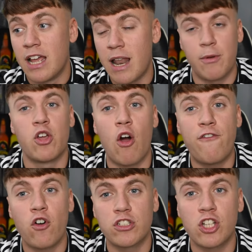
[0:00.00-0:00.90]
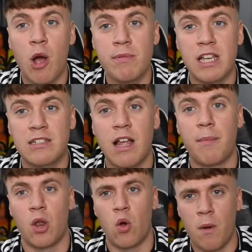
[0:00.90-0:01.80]
let me know your thoughts in the comment section down
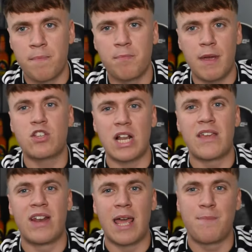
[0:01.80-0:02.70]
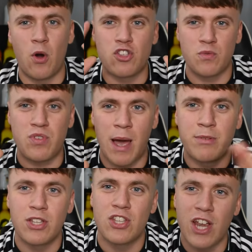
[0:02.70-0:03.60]
below. Make sure to leave a like, boys, subscribe
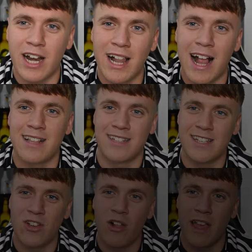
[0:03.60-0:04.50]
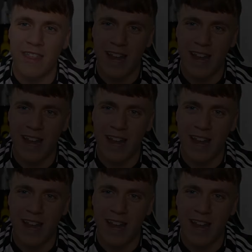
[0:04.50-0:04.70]
to the channel. I'll see you all in the